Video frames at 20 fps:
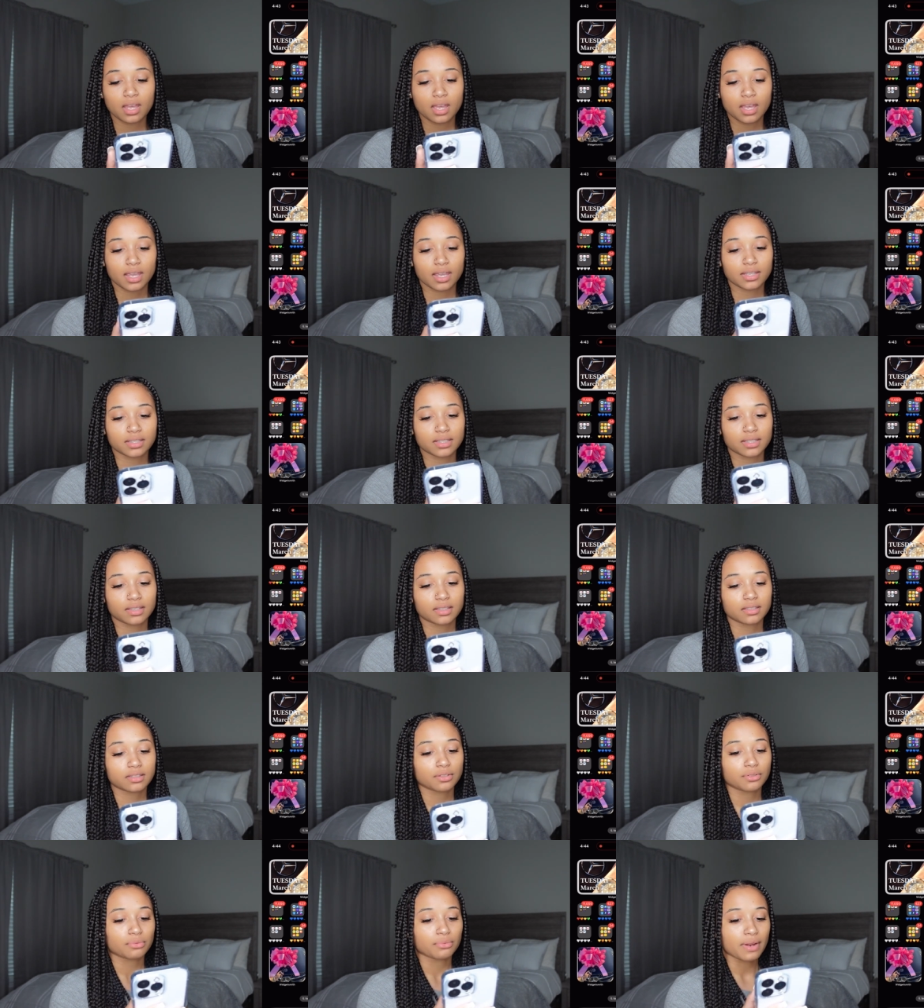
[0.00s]
And then in
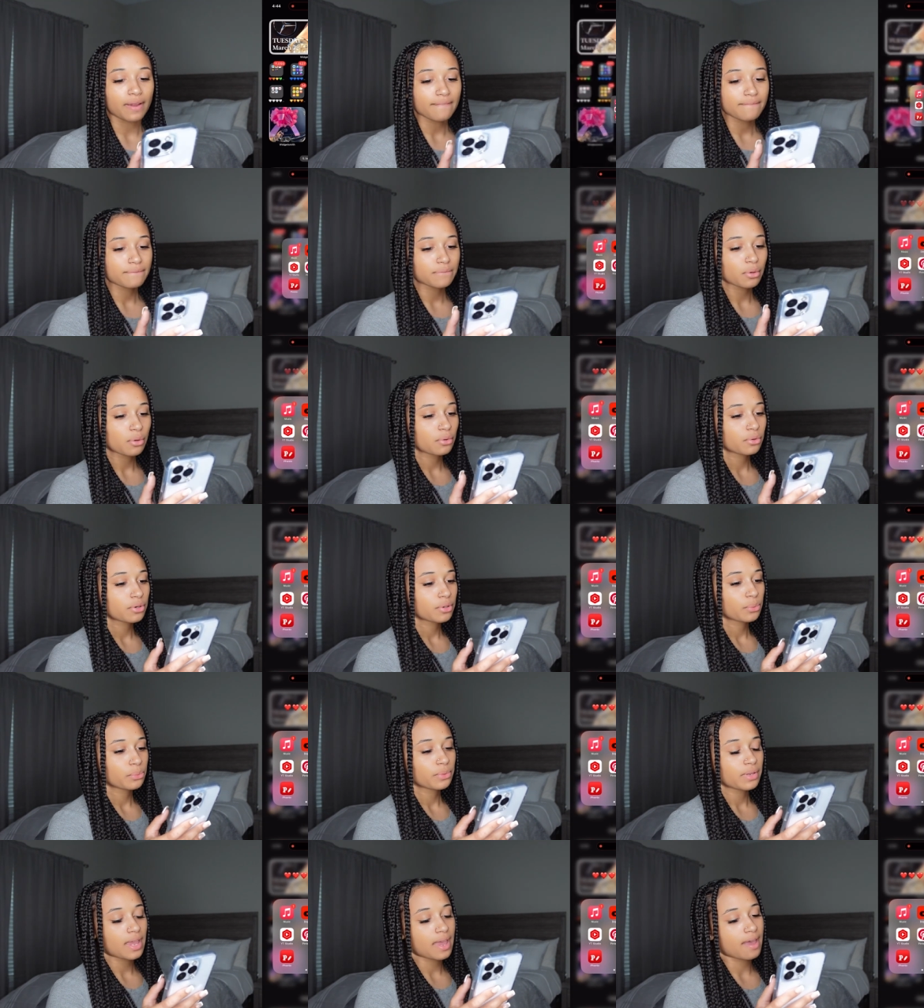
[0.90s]
the red folder,
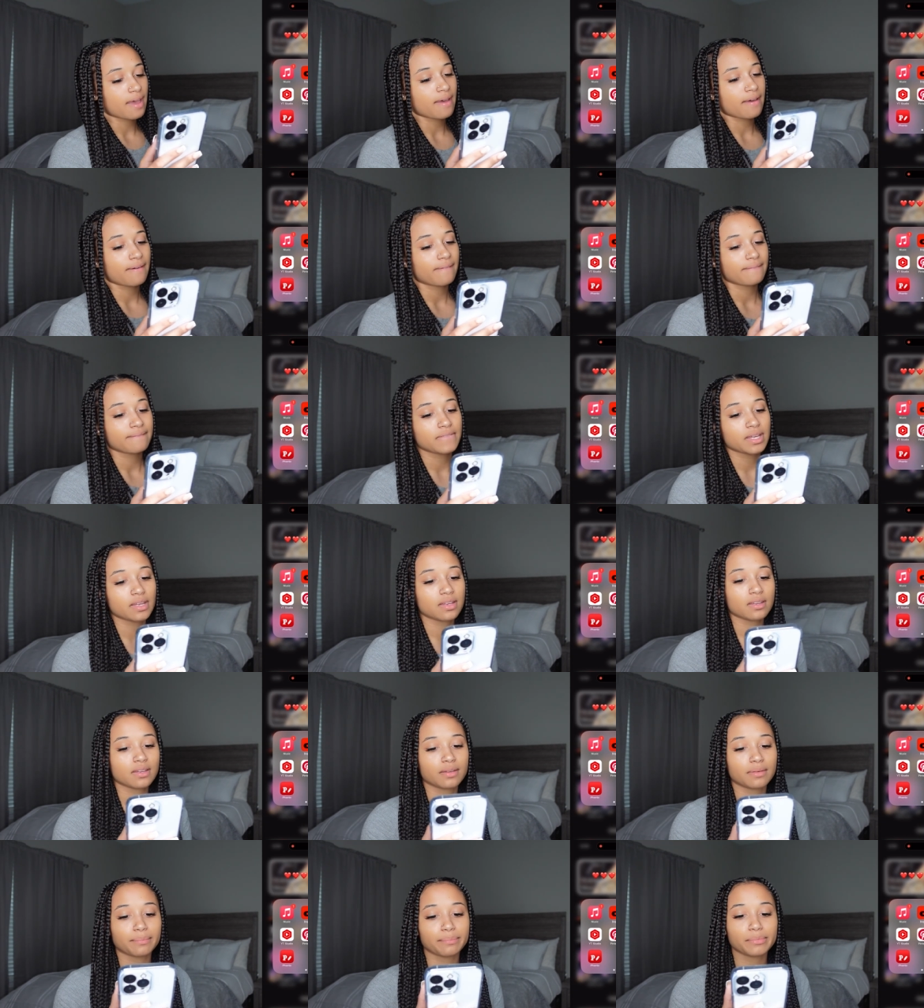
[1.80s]
we have
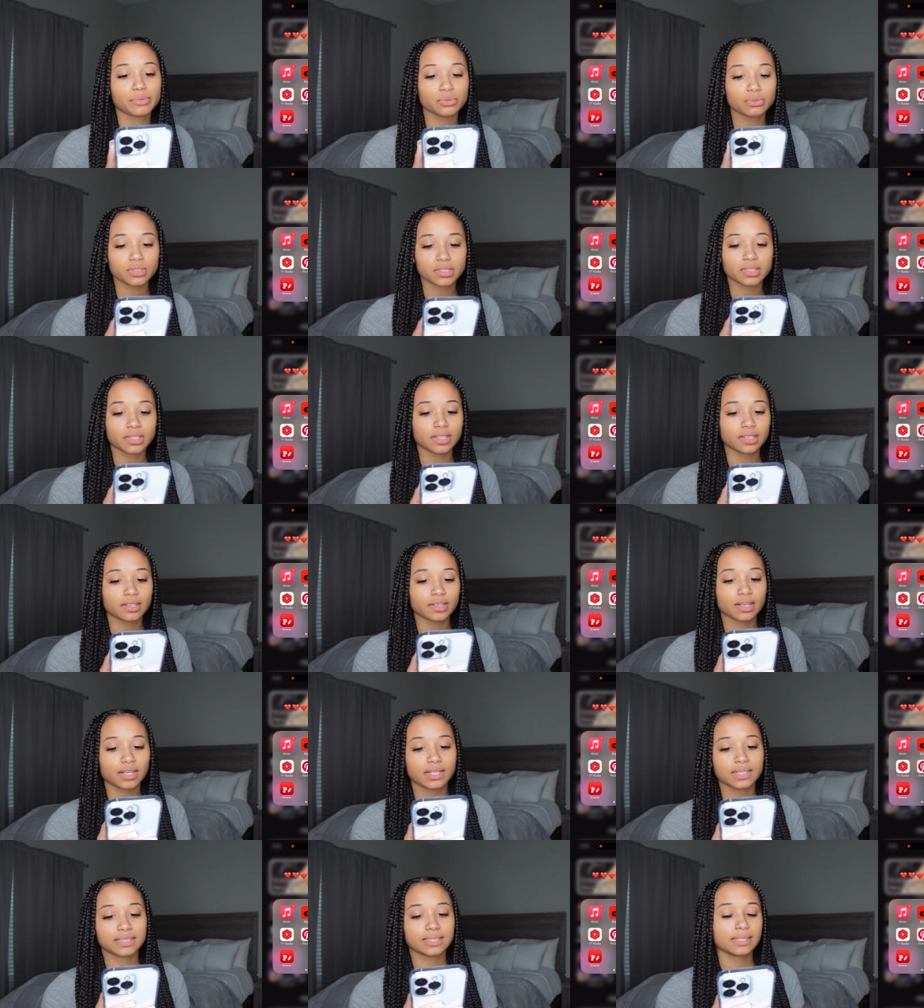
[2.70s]
music,
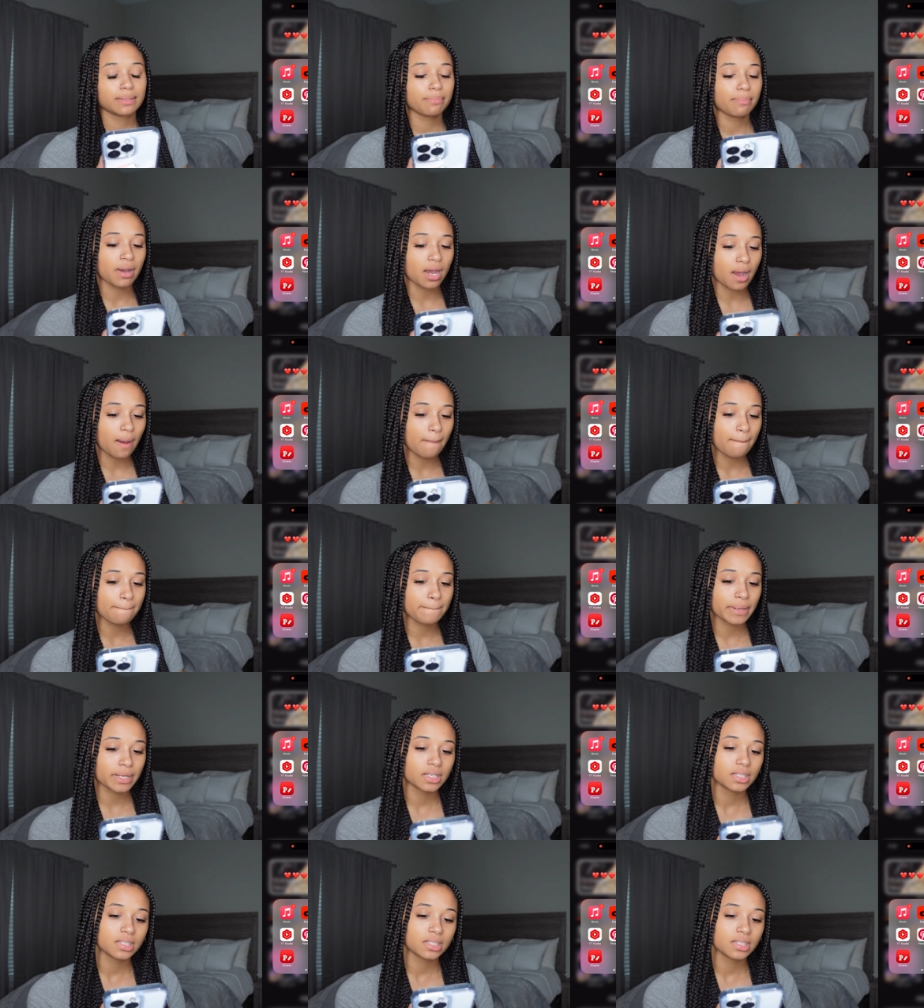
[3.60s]
Depop.